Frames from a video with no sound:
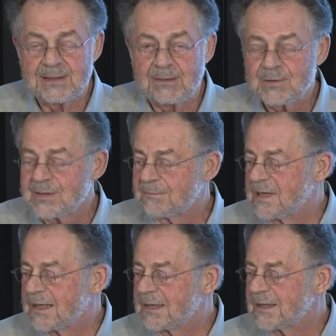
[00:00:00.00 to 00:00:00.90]
that was
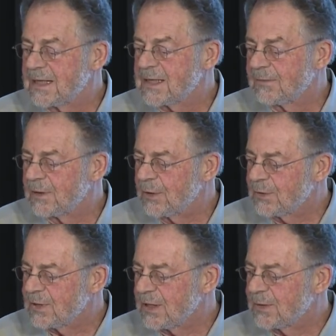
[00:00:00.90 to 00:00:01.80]
data intensive in
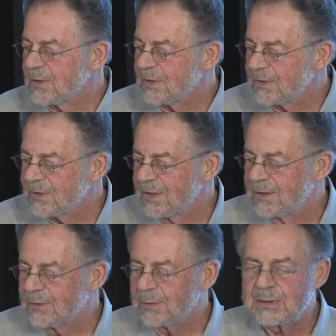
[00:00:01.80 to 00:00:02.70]
those days because
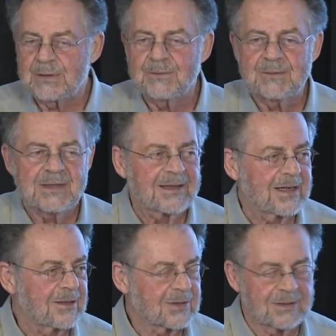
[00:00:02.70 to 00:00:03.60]

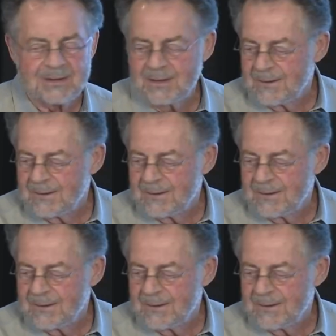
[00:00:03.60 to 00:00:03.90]
250,000